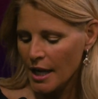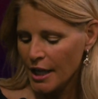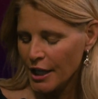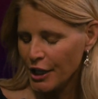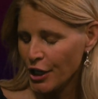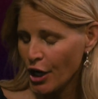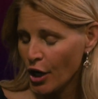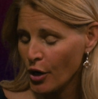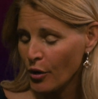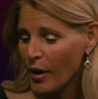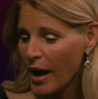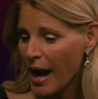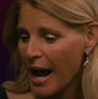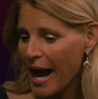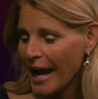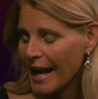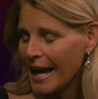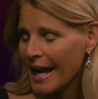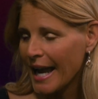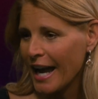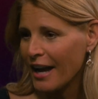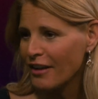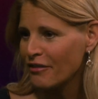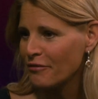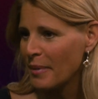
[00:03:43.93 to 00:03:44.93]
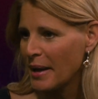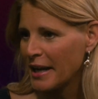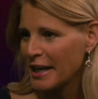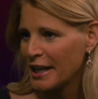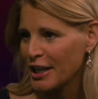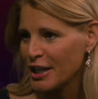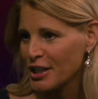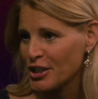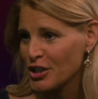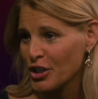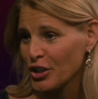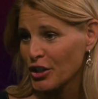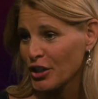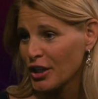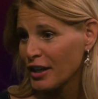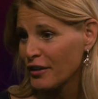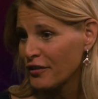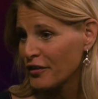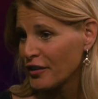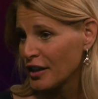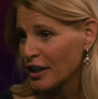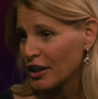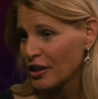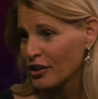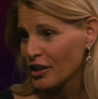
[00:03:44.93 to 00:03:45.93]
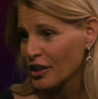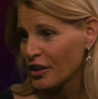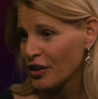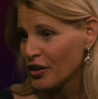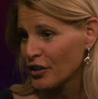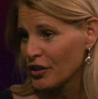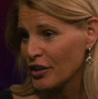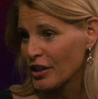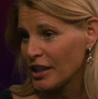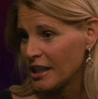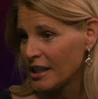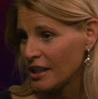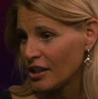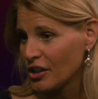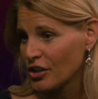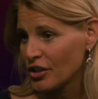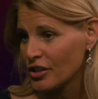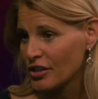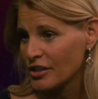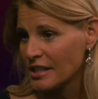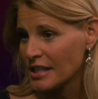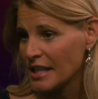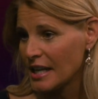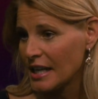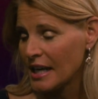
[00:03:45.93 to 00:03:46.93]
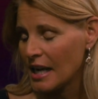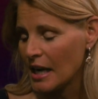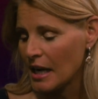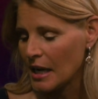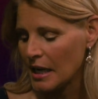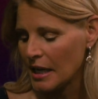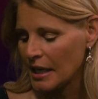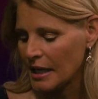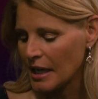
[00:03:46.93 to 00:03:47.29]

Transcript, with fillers: you know, I have been an attorney for nearly 30 years and I,